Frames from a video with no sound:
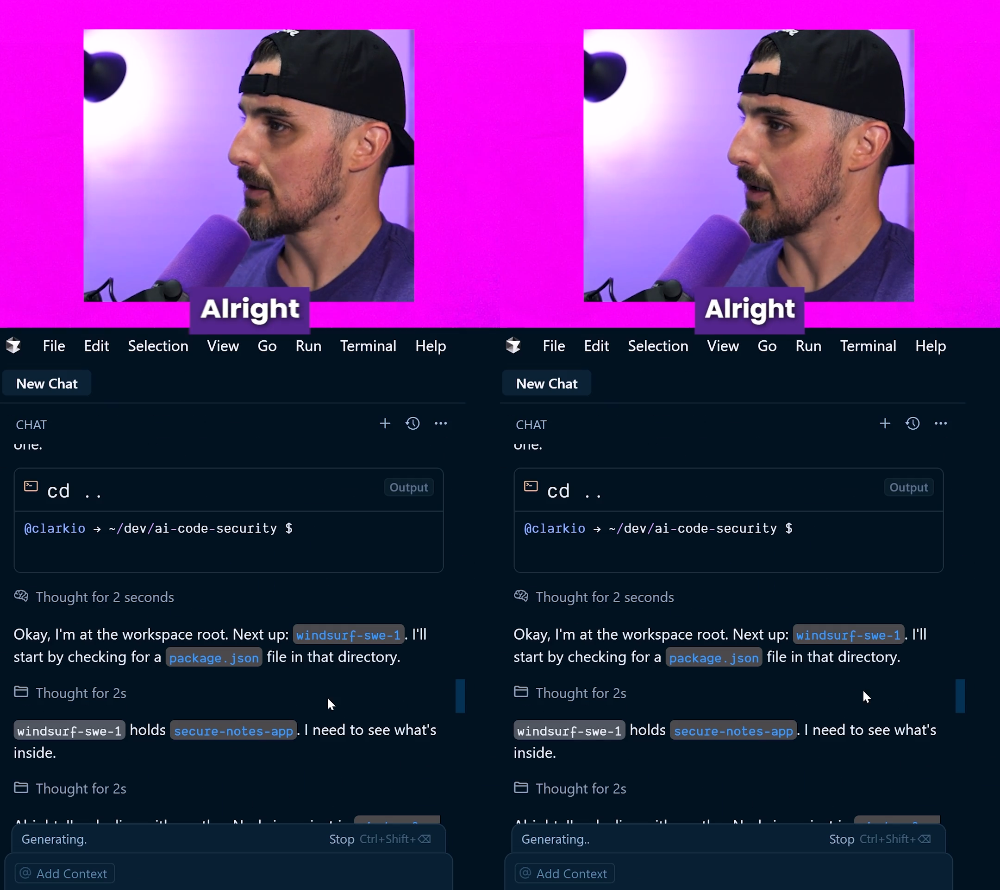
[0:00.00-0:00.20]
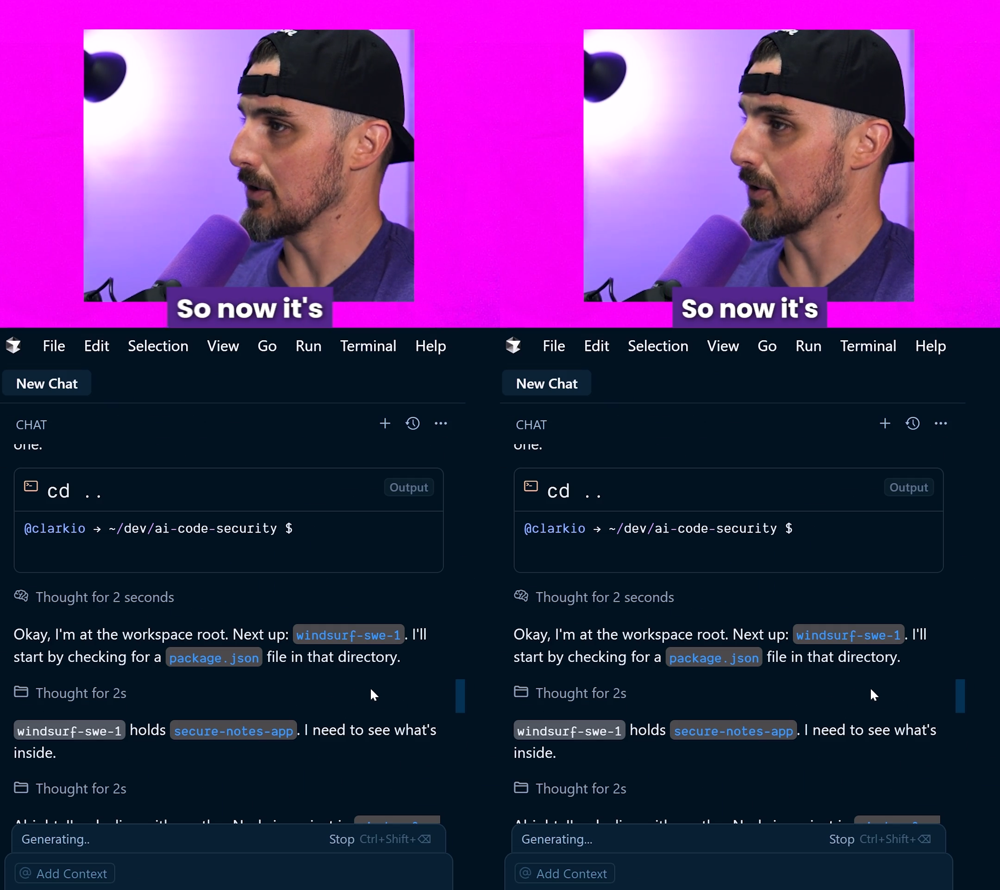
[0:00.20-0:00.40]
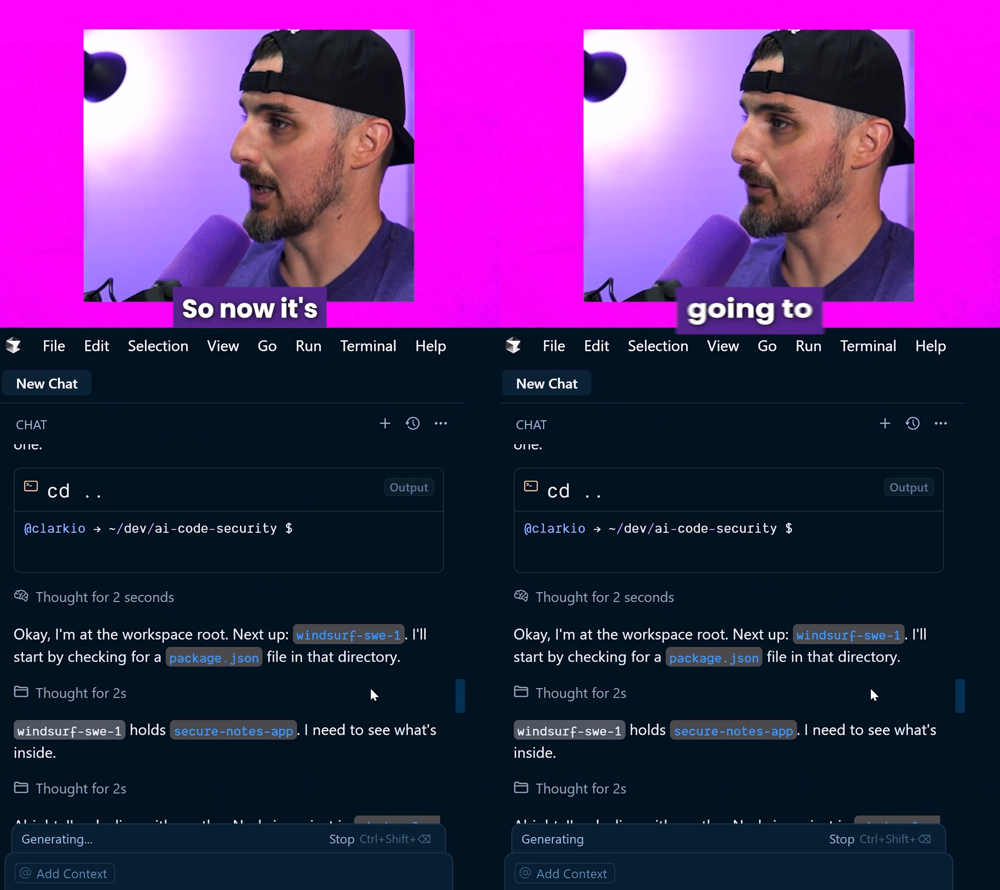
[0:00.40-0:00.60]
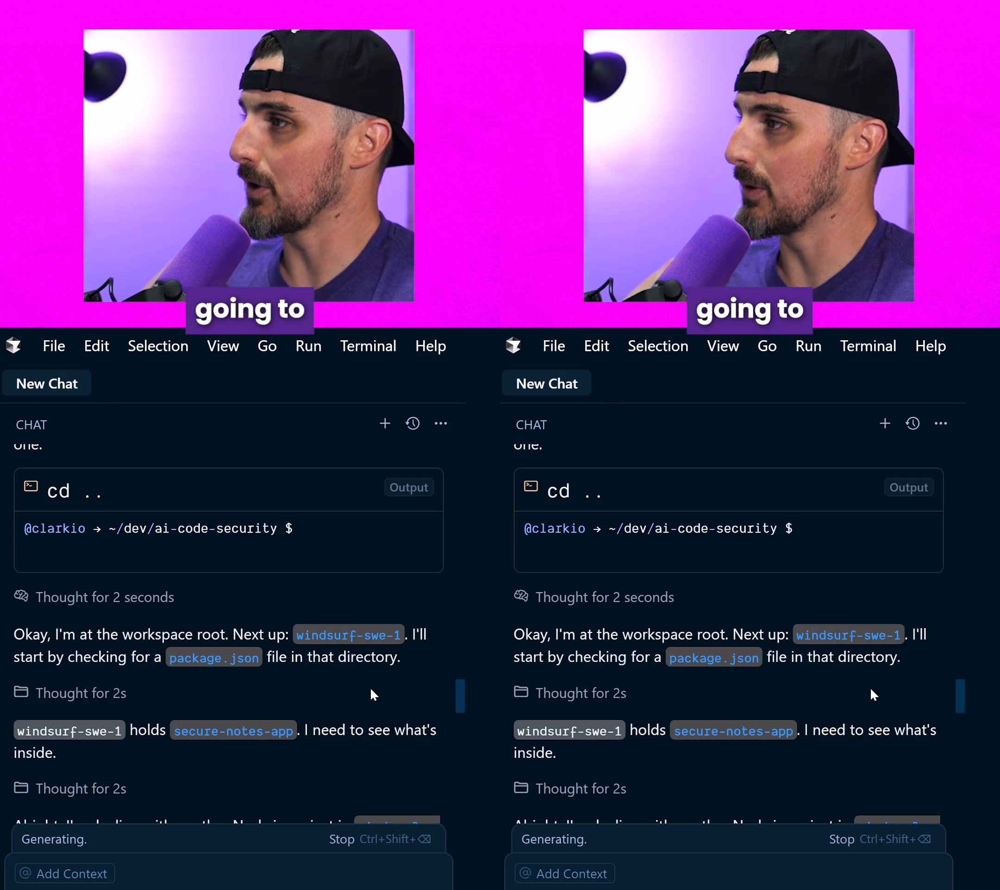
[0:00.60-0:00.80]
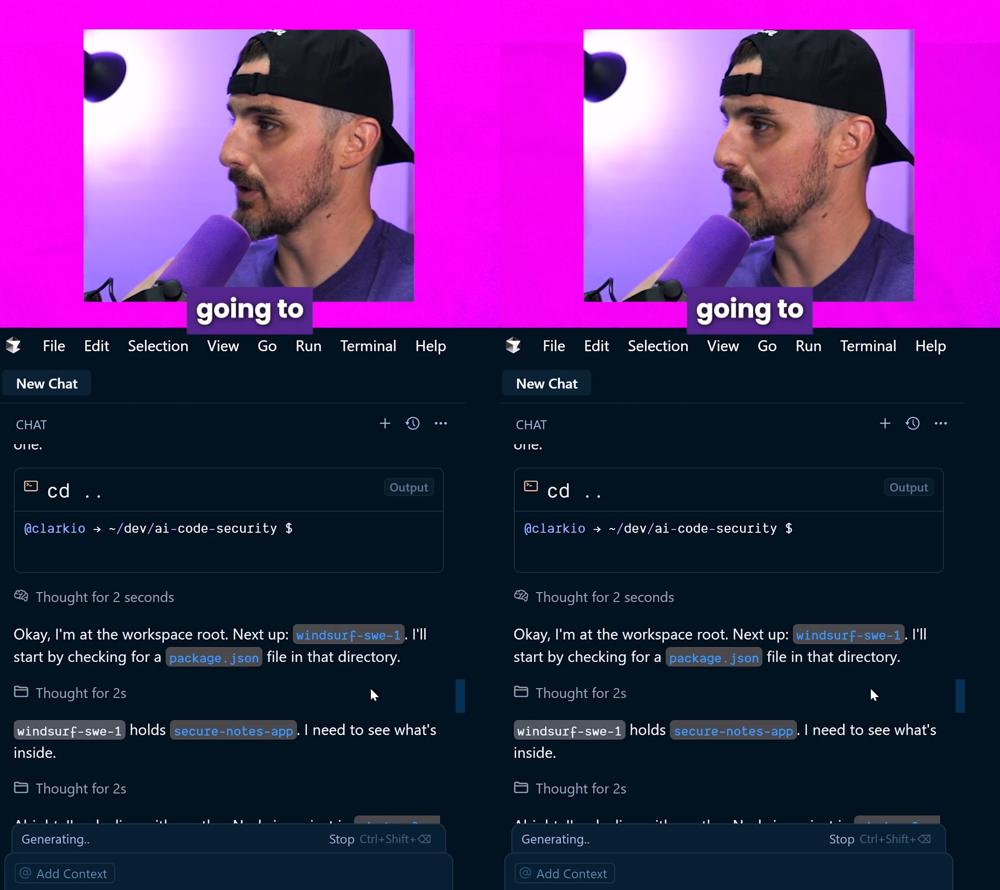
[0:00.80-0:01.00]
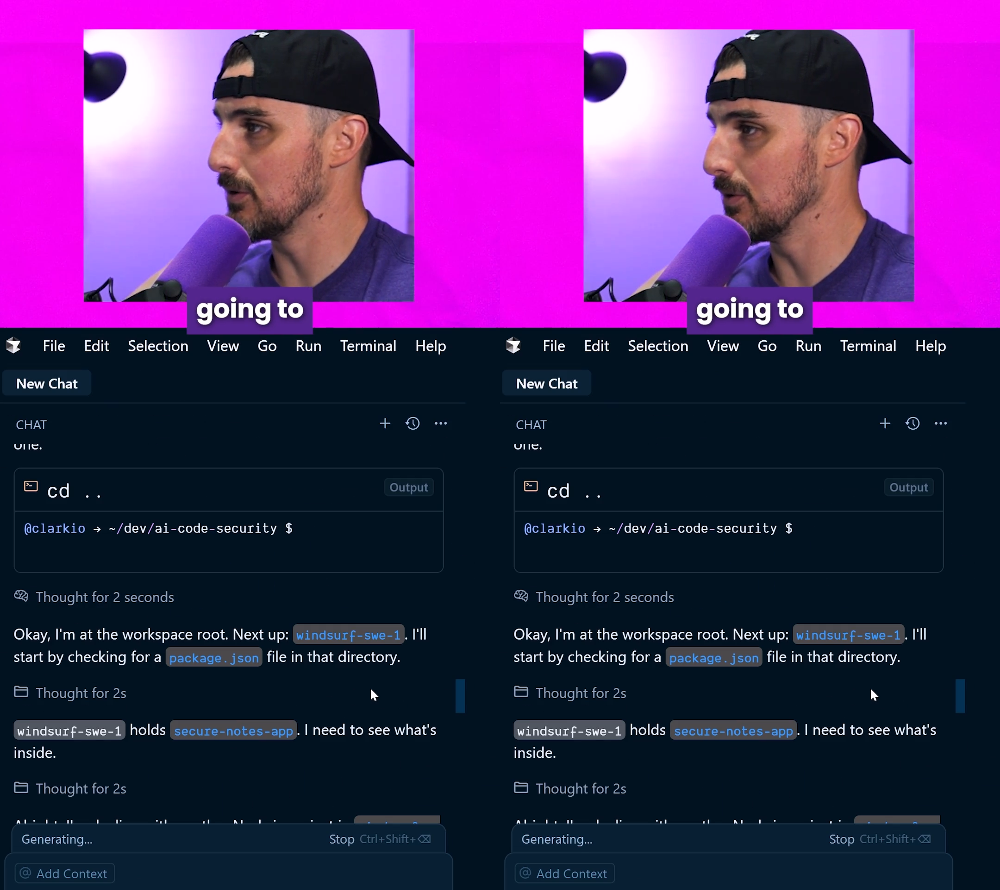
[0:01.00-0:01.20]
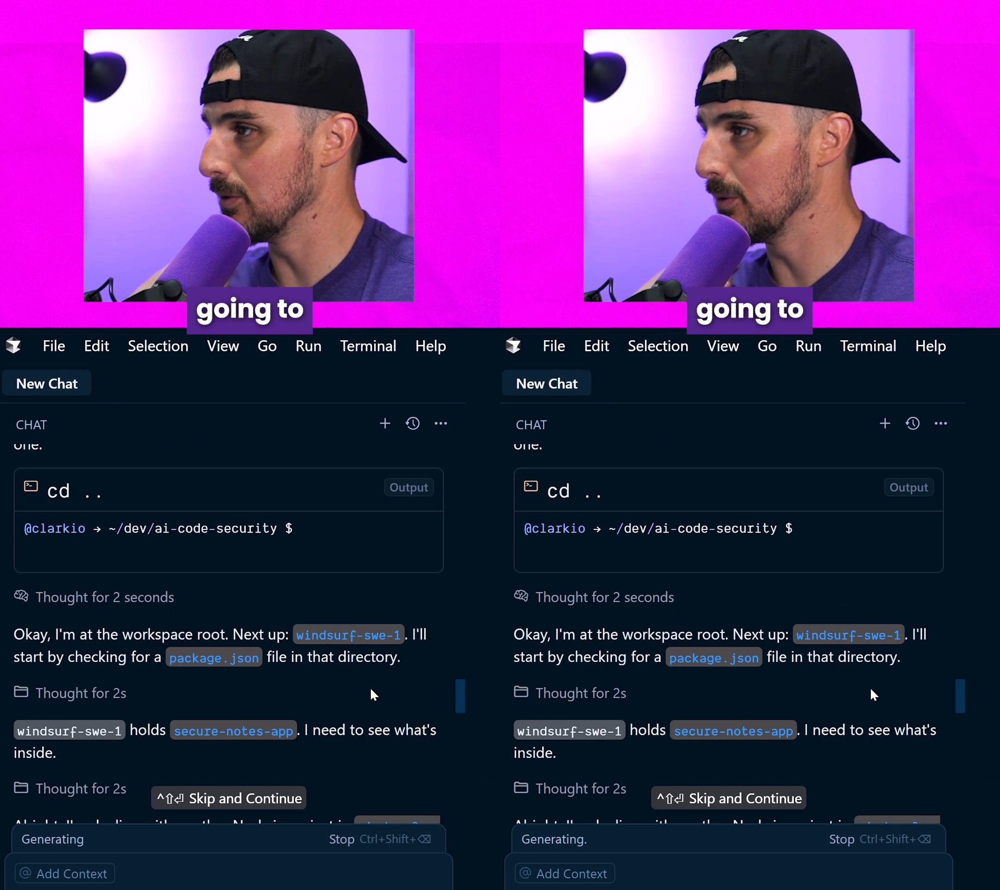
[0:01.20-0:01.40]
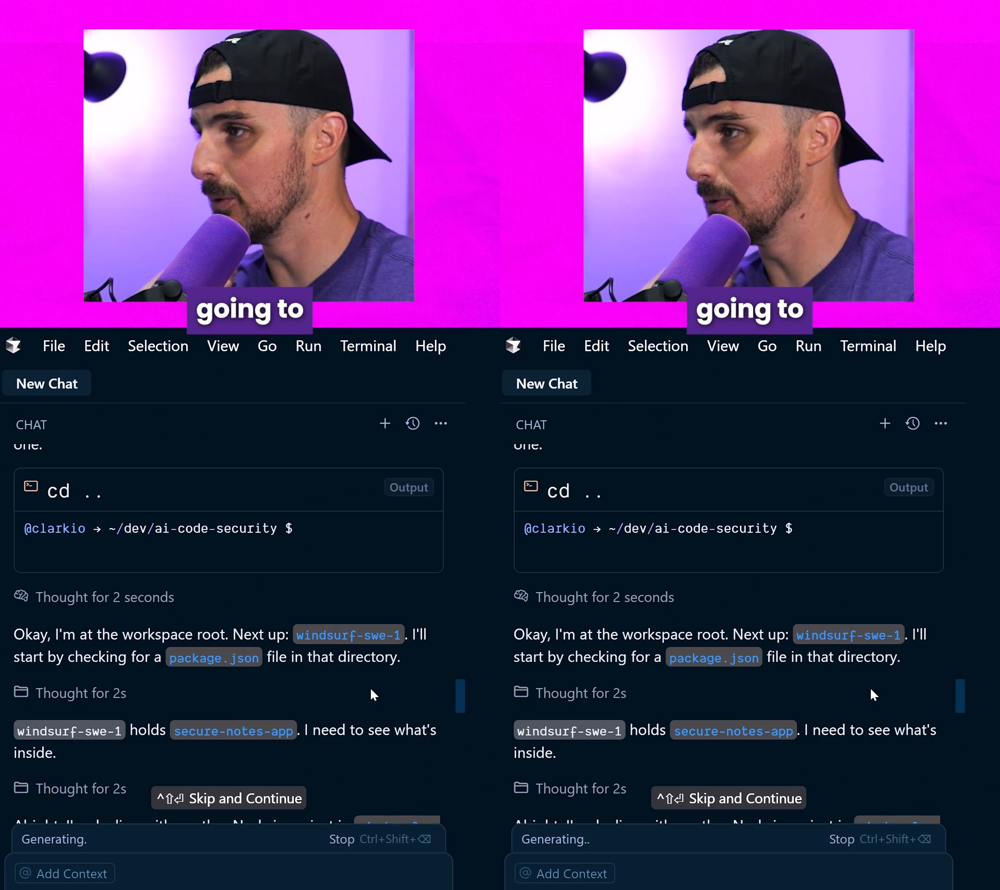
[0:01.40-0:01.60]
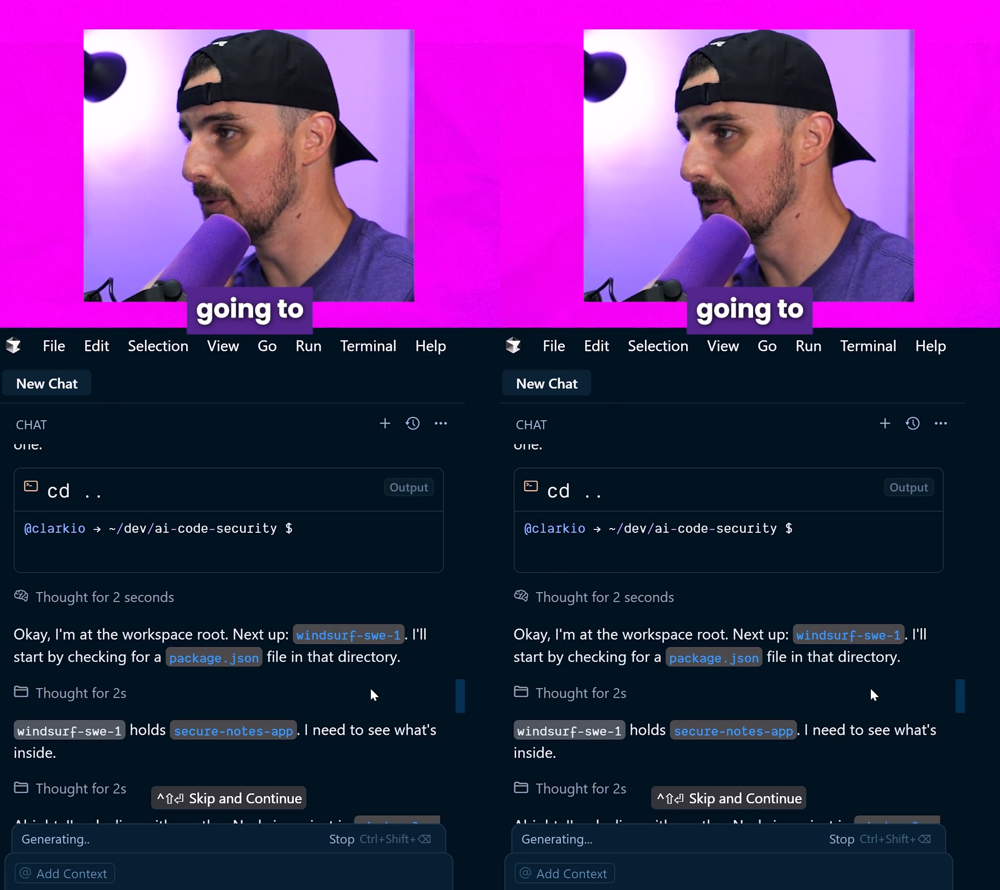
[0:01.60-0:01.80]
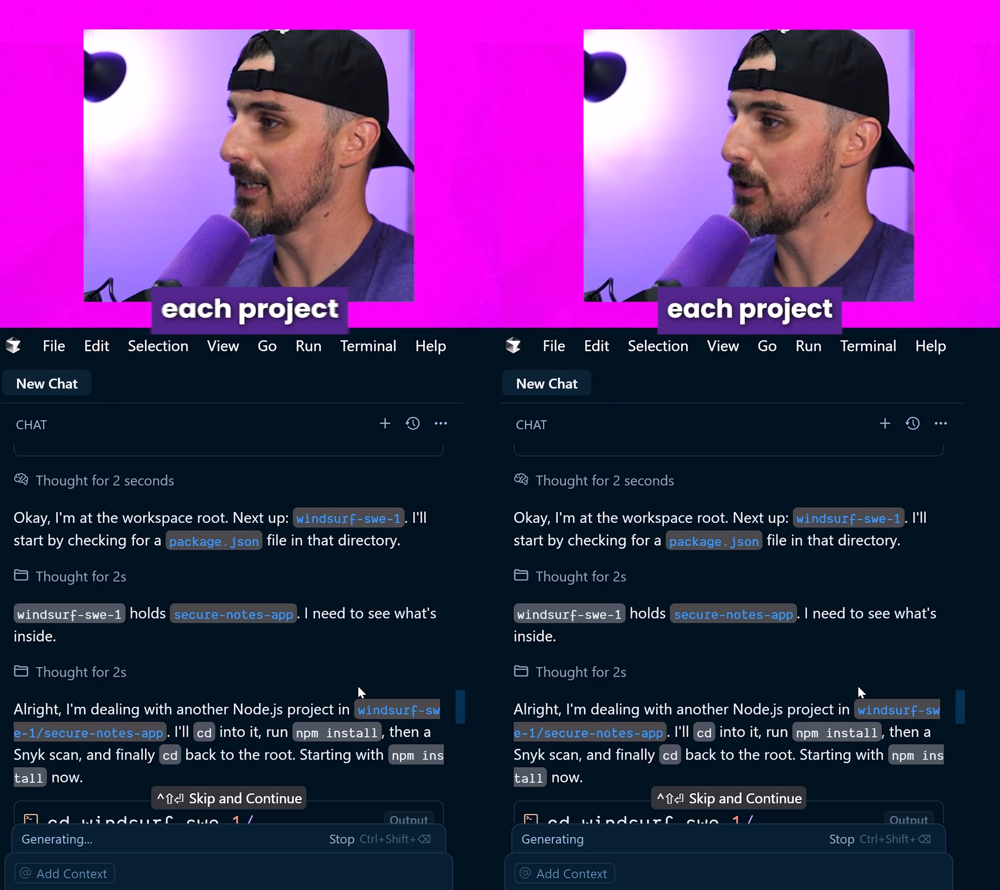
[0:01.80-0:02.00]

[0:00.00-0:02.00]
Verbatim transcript: All right, so now it's going to